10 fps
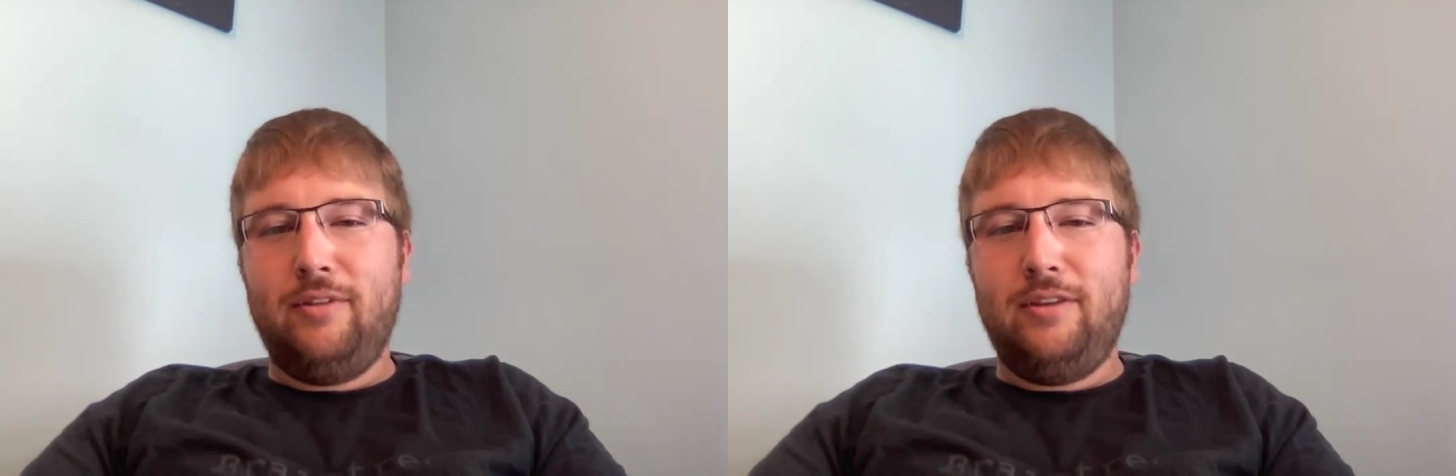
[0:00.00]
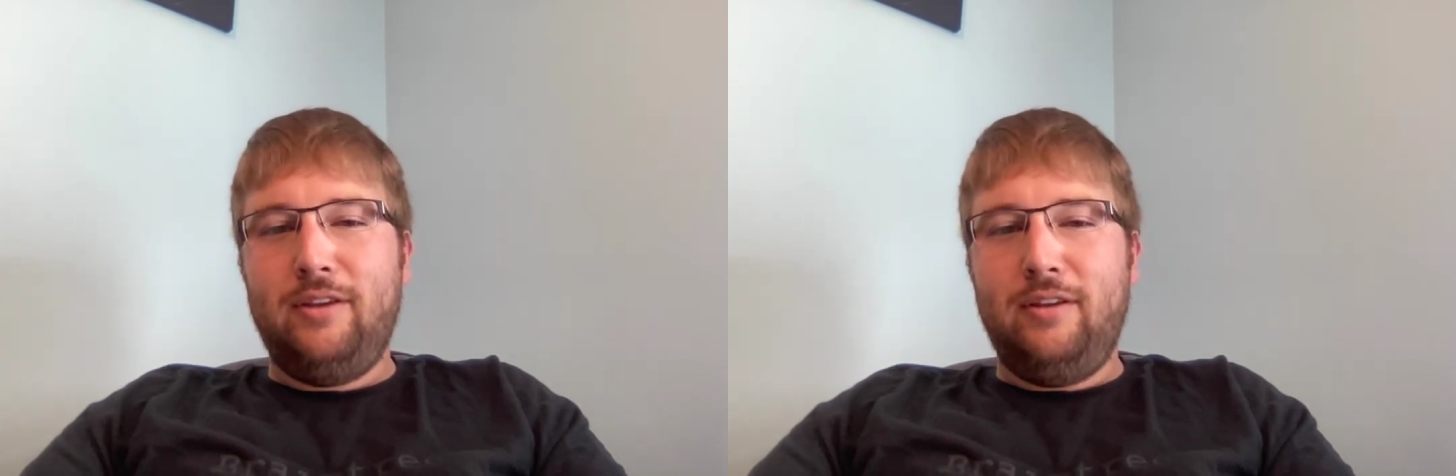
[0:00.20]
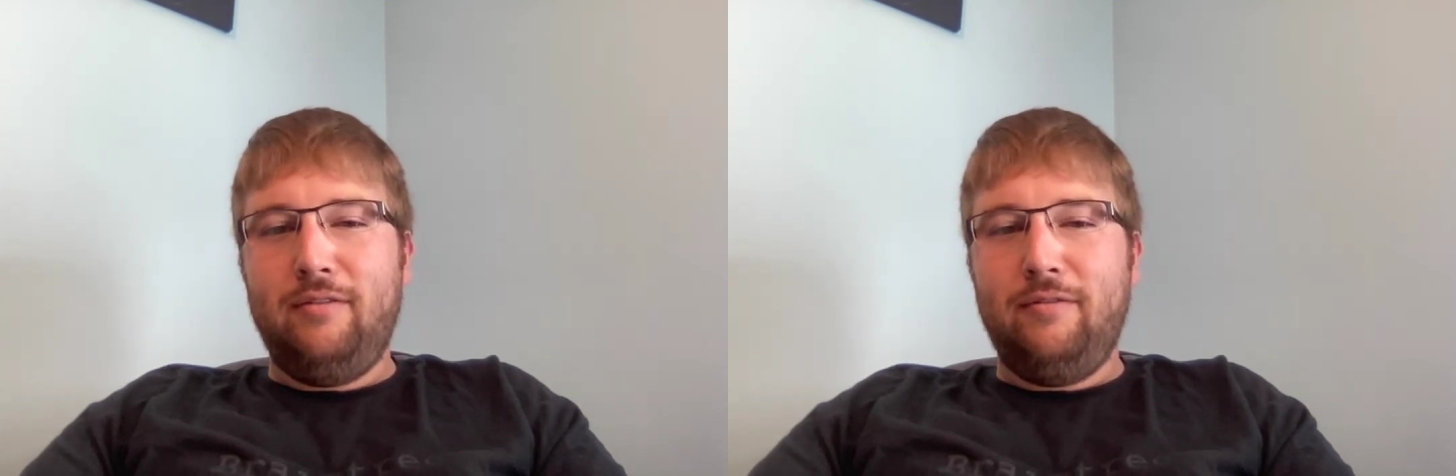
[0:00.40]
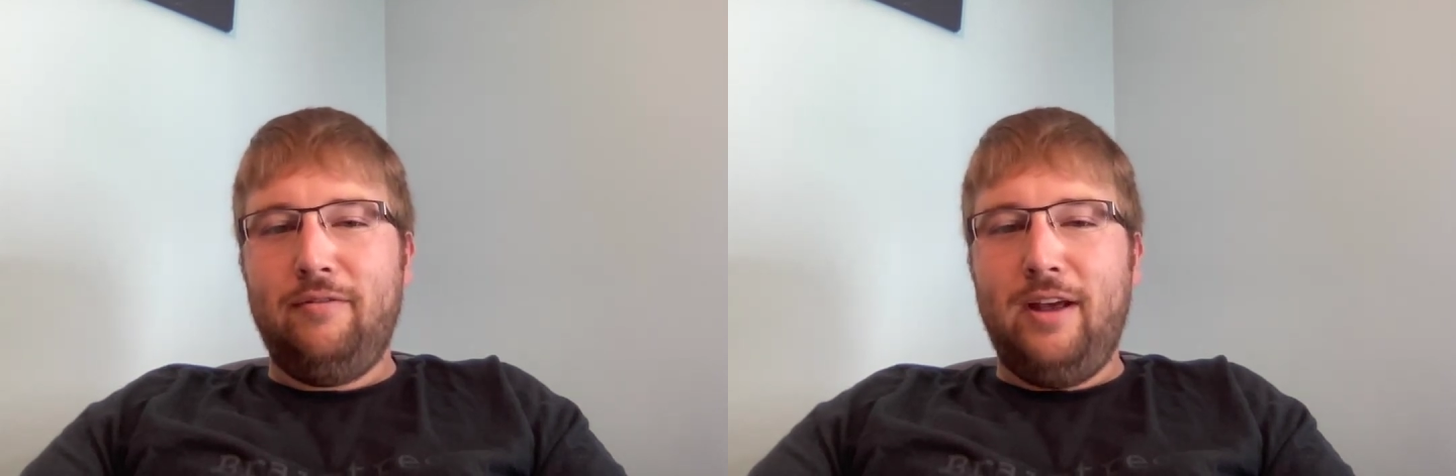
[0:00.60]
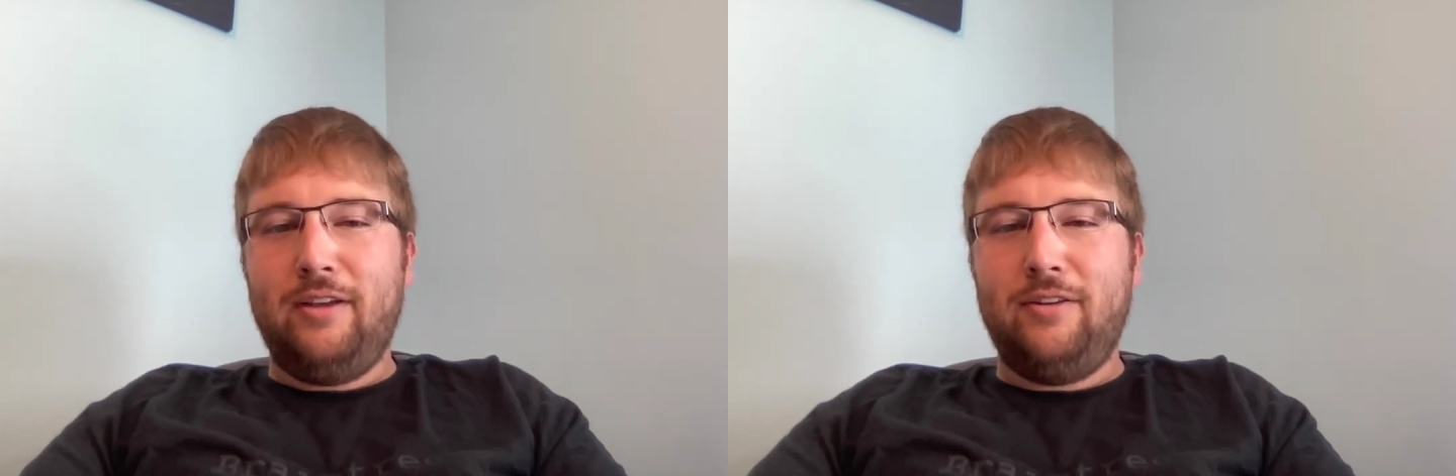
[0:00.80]
The
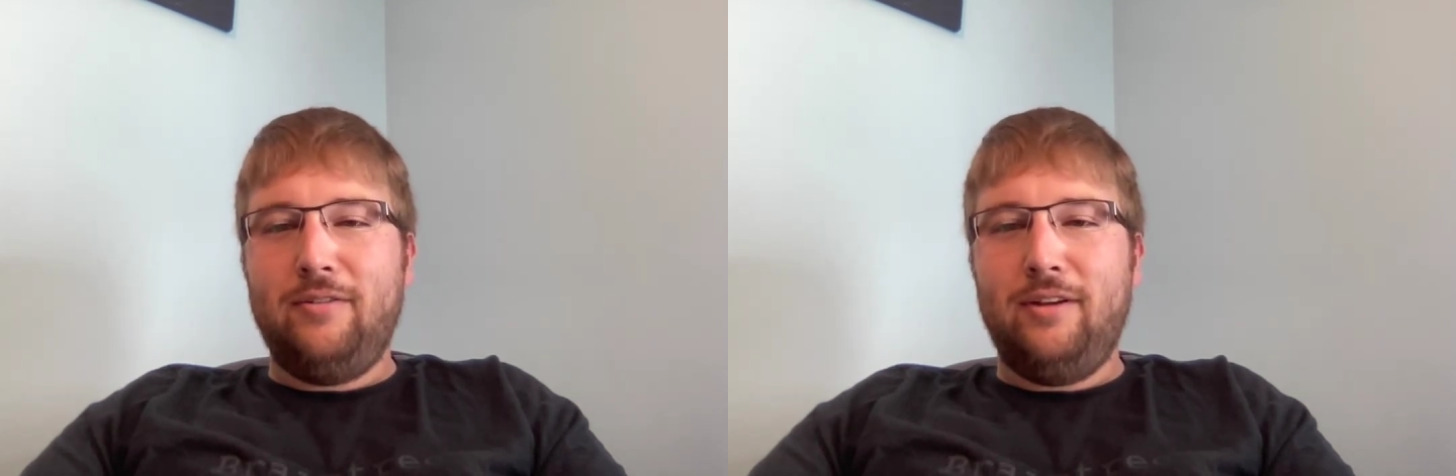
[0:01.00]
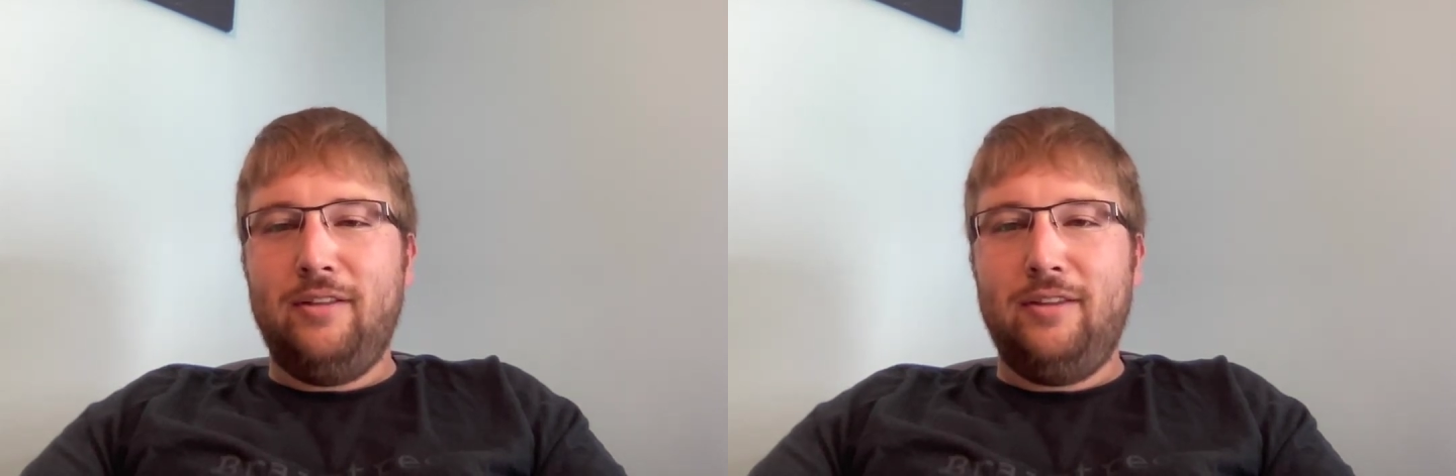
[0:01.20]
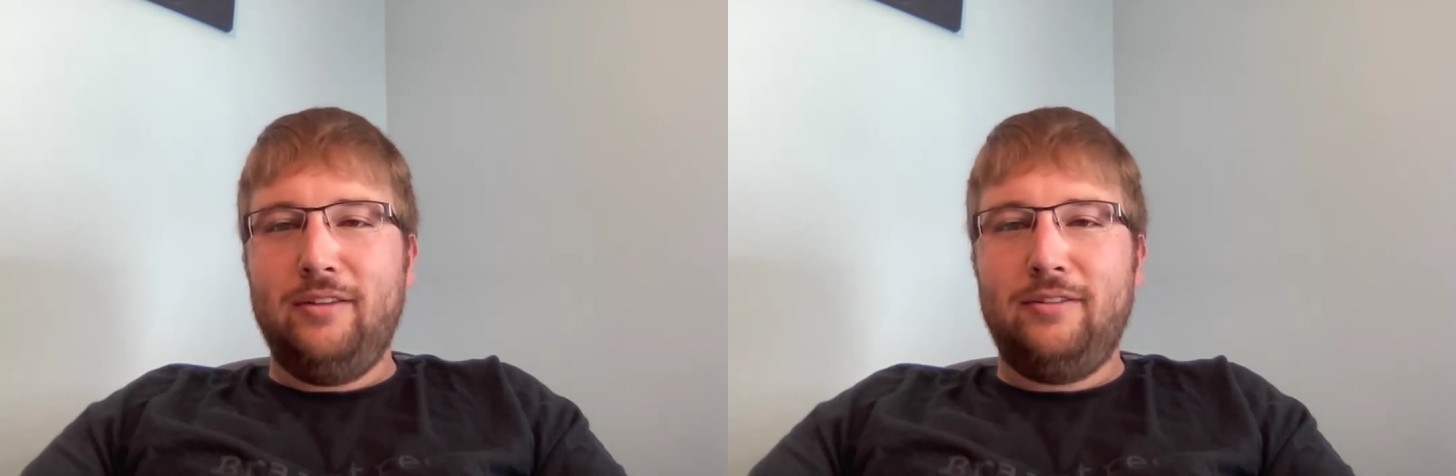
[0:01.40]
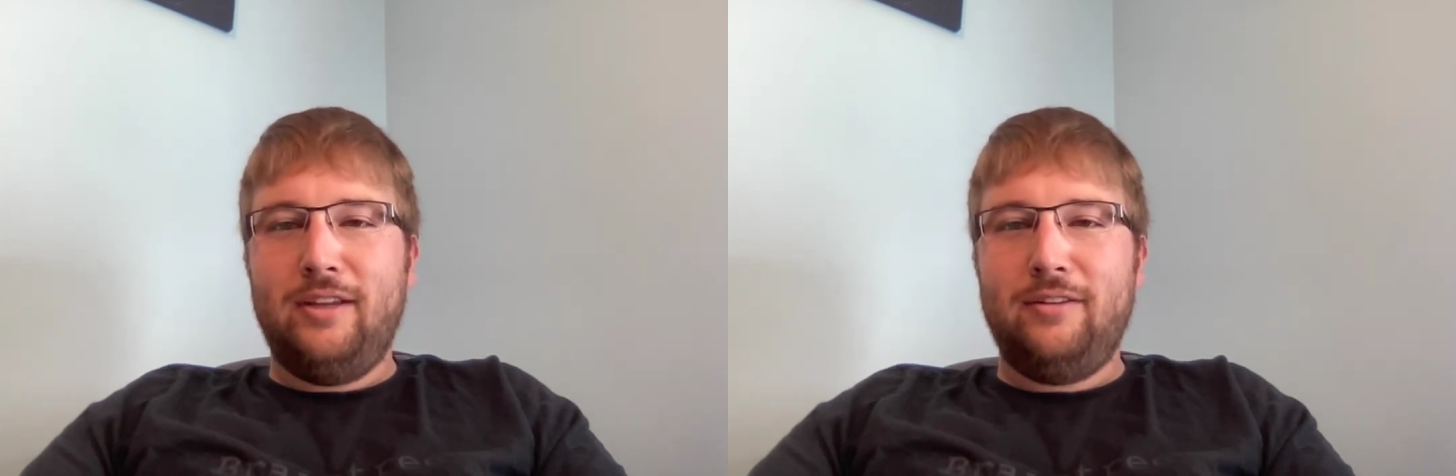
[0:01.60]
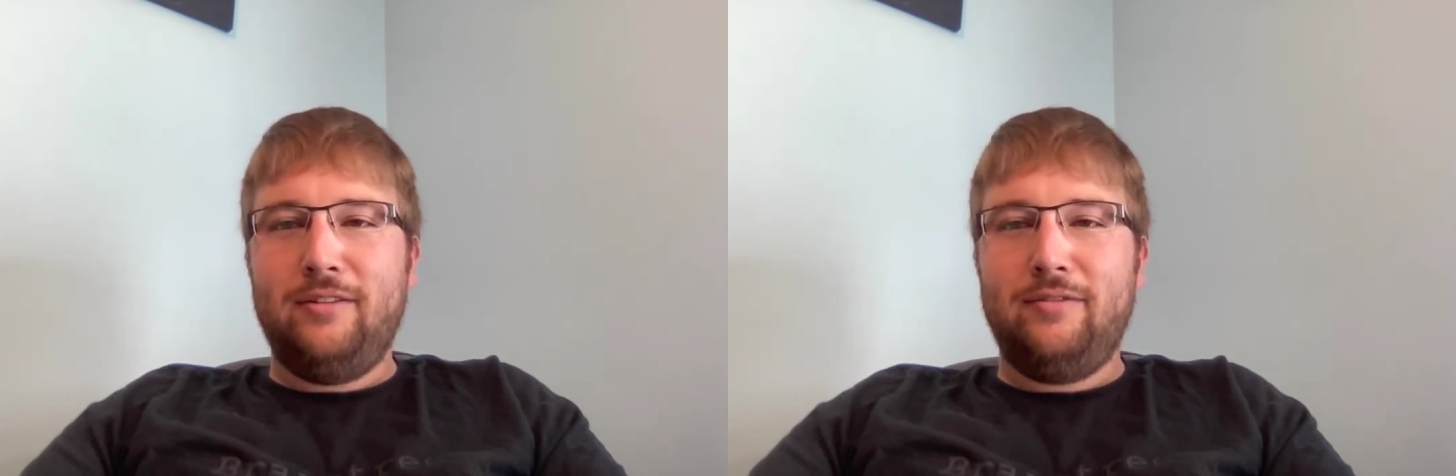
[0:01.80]
value and the
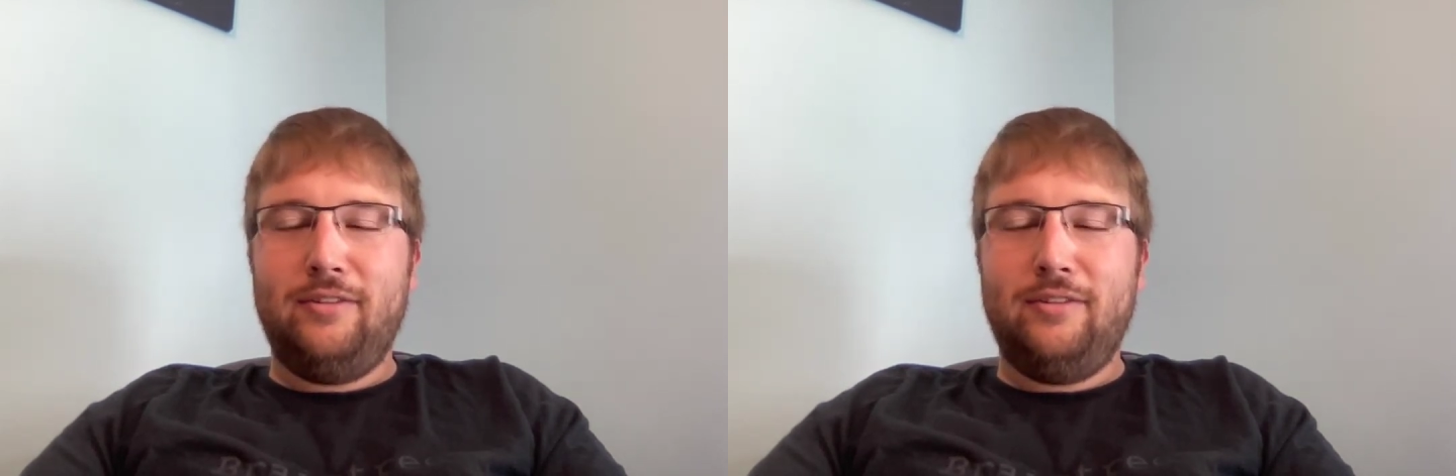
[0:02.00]
incentives